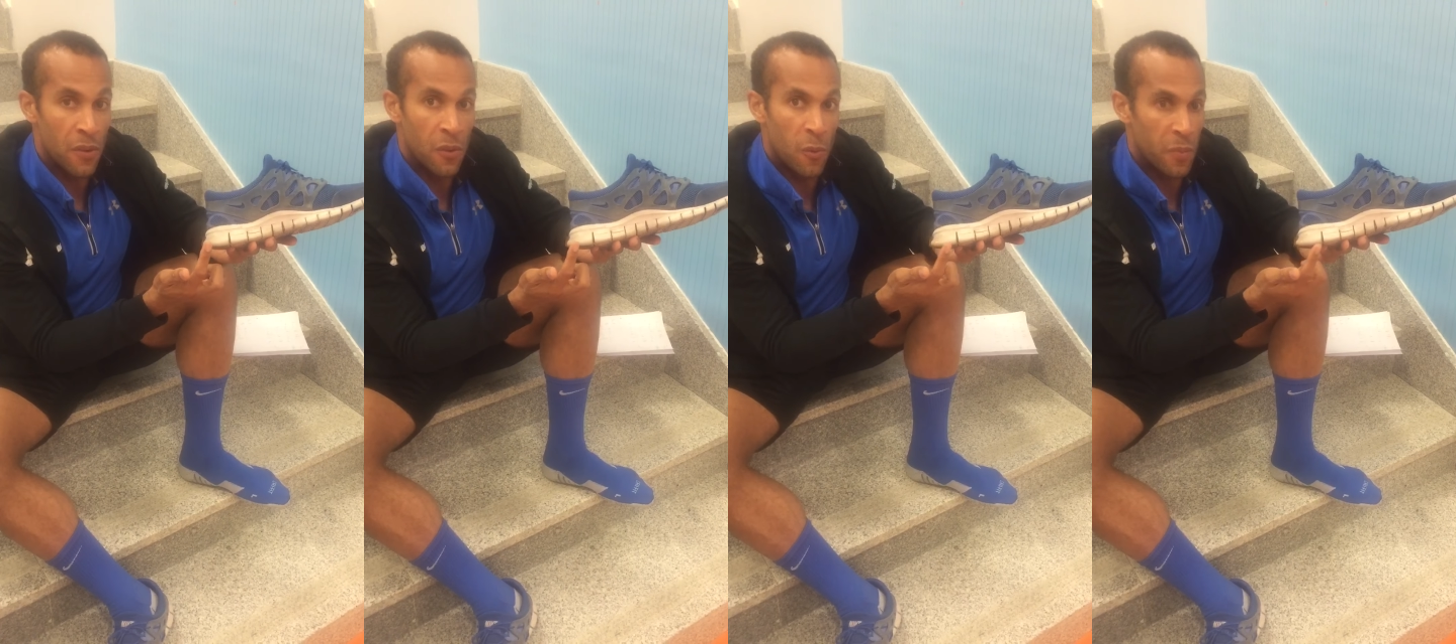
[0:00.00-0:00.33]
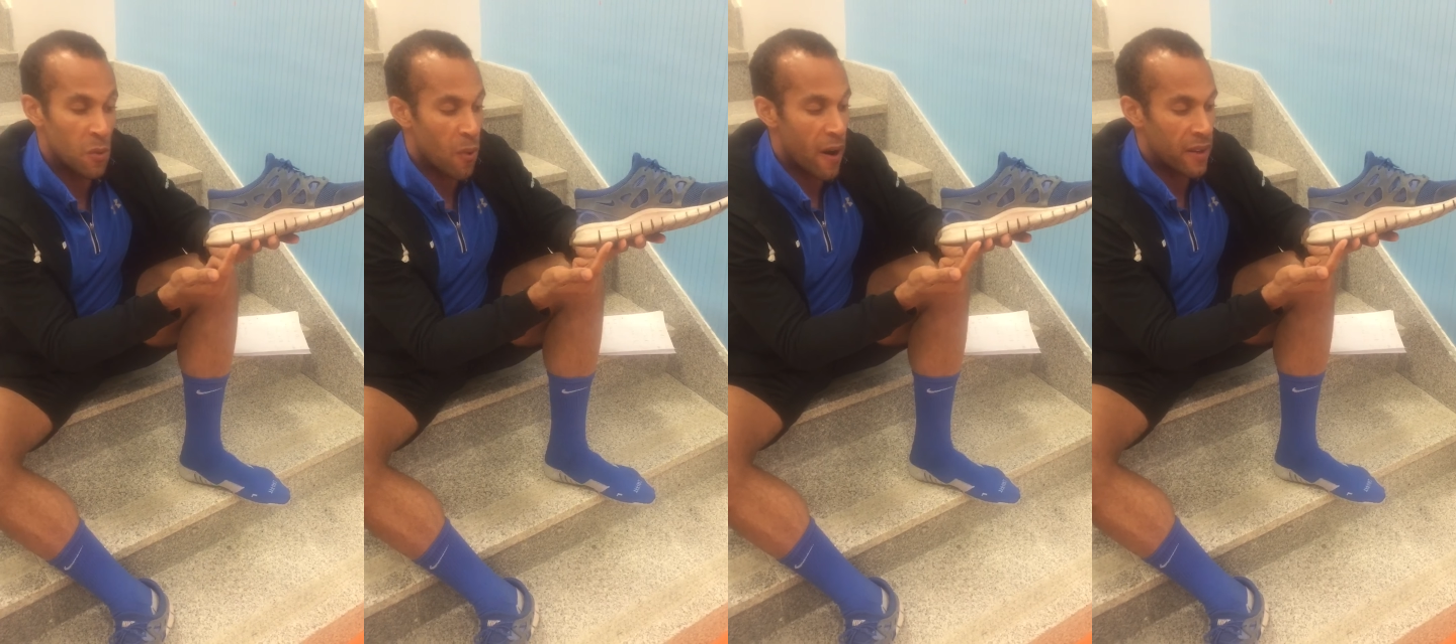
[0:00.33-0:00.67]
you'll
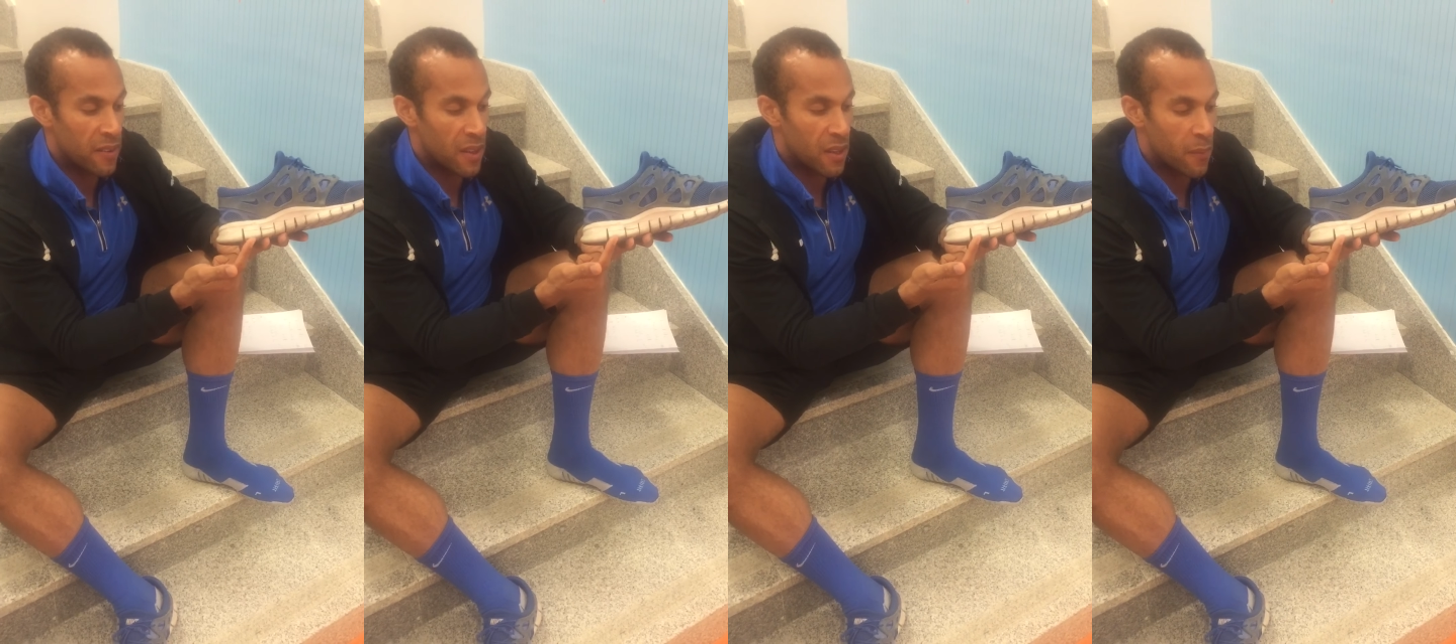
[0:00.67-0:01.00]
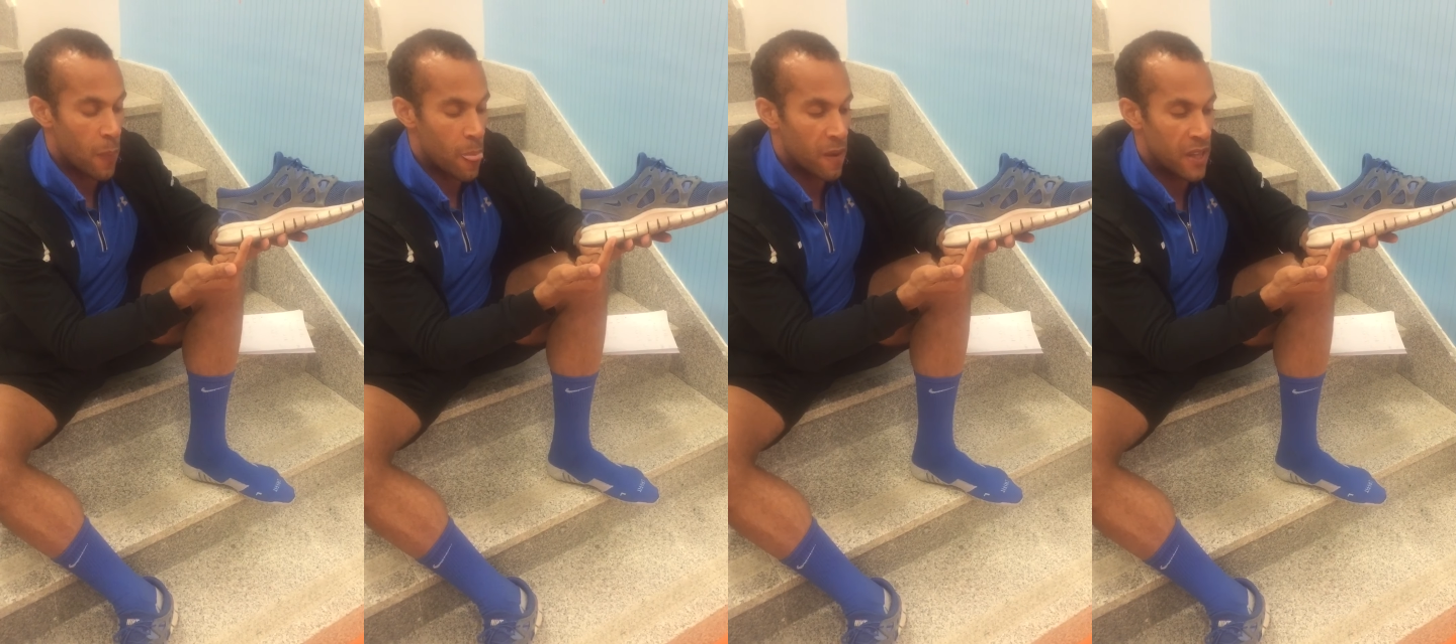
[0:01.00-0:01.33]
be wearing
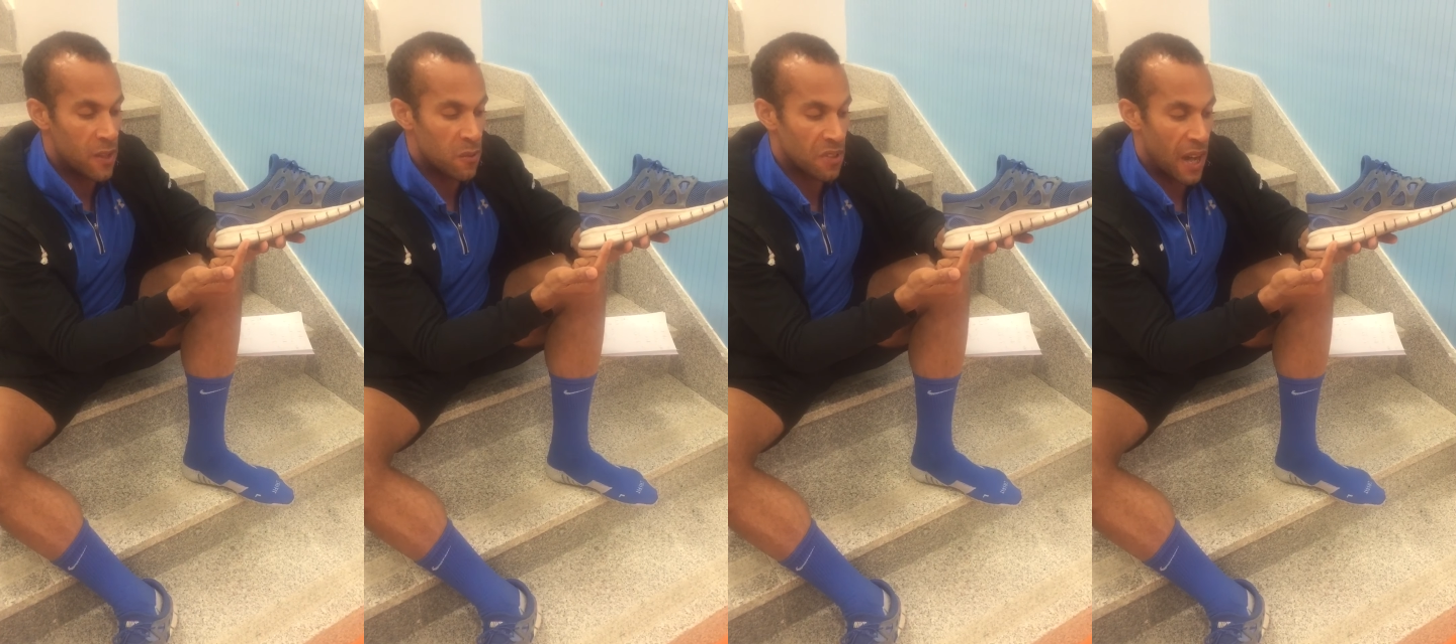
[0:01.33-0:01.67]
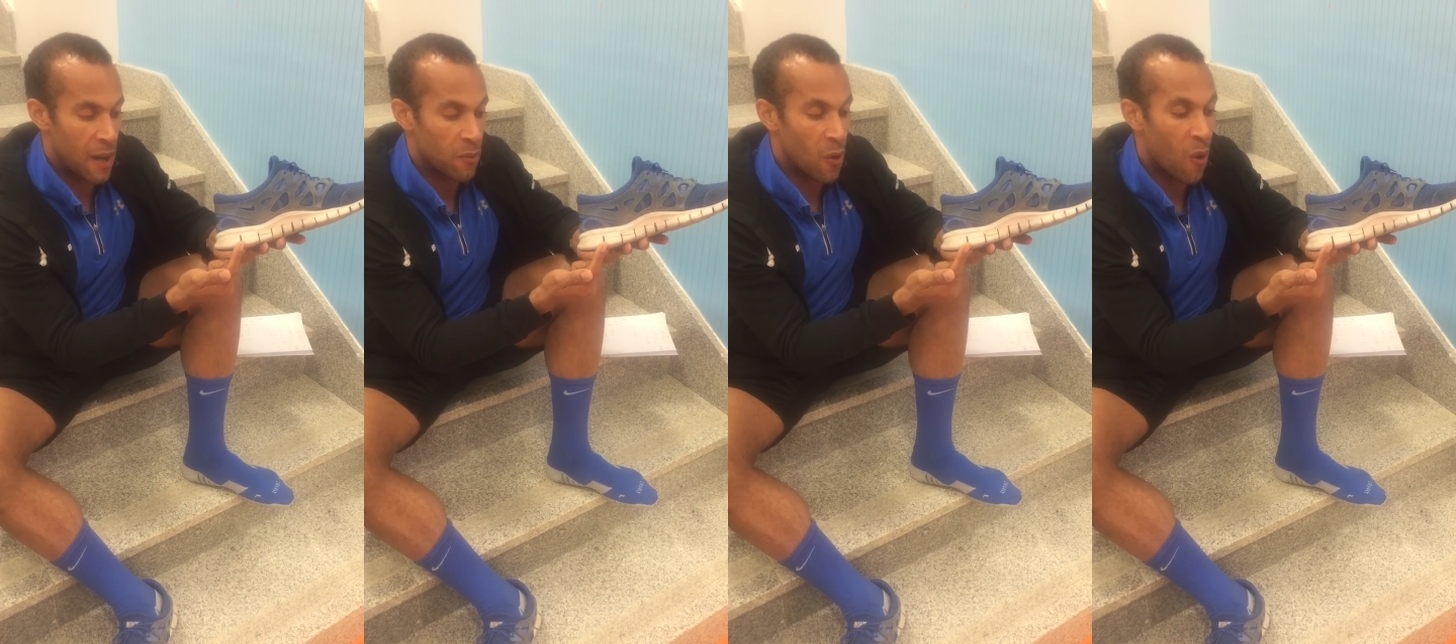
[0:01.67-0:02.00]
the heel
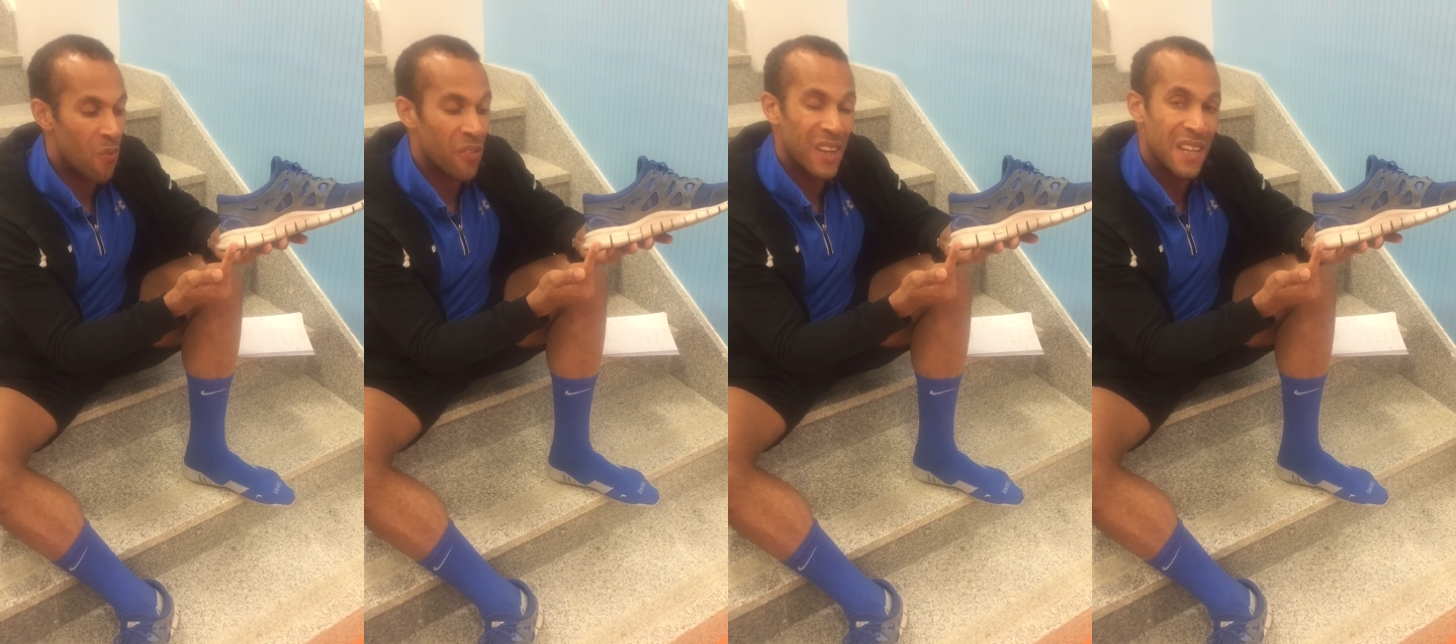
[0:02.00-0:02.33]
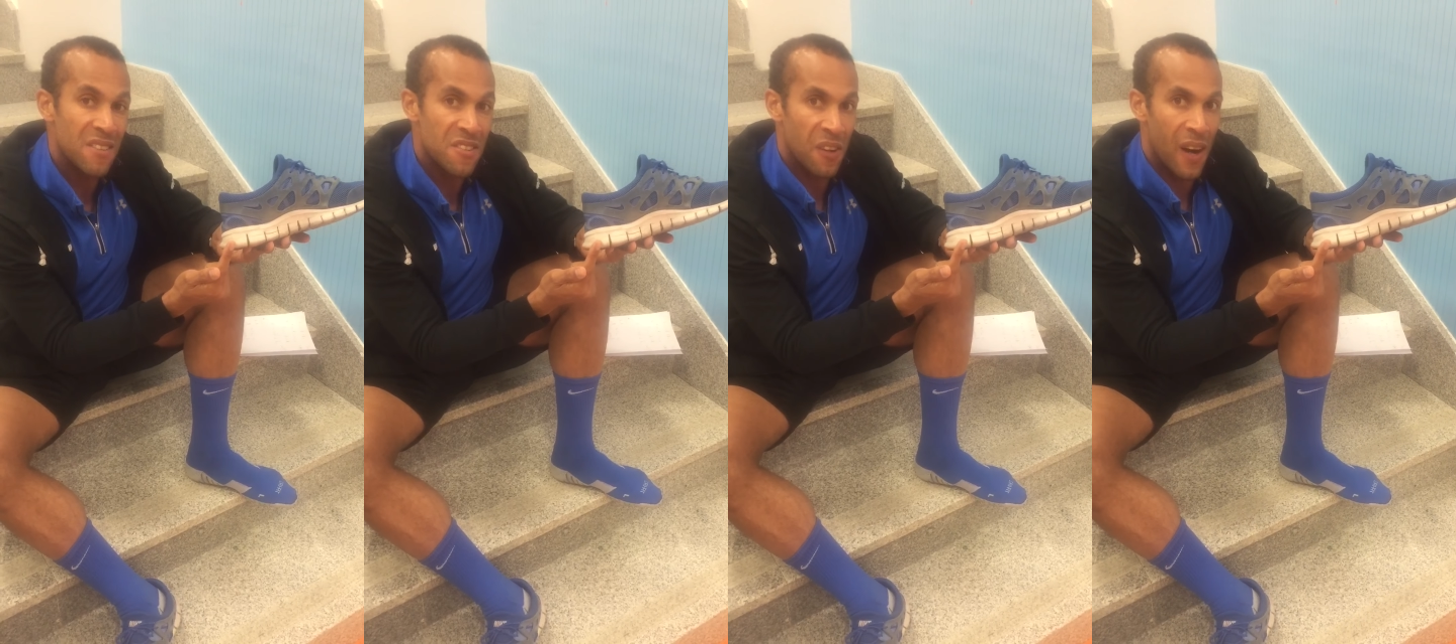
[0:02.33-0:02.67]
down on the
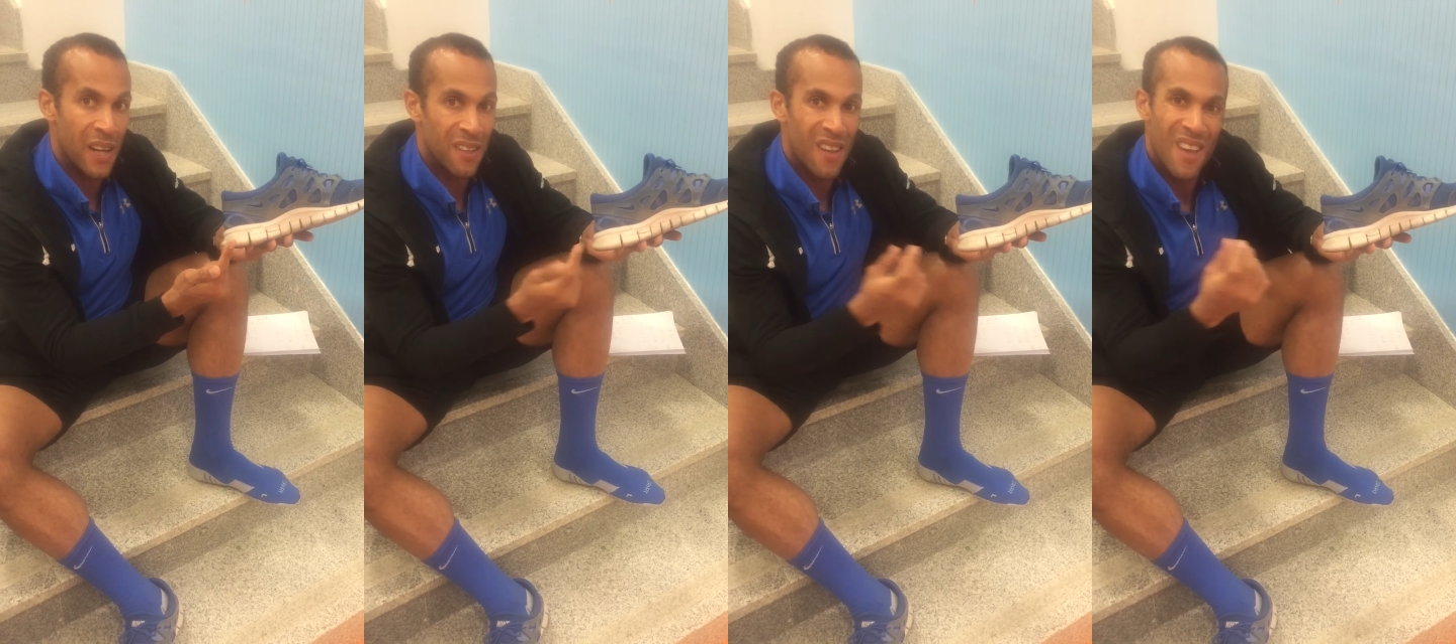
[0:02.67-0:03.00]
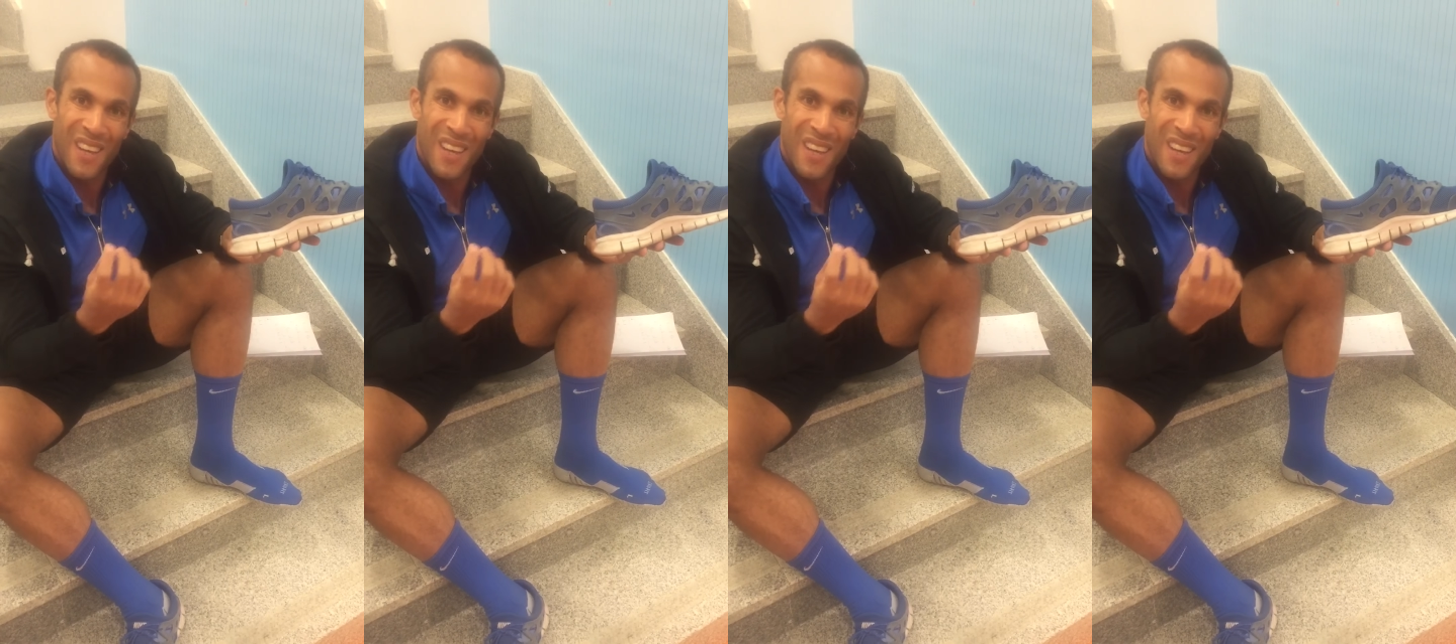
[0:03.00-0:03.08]
inside.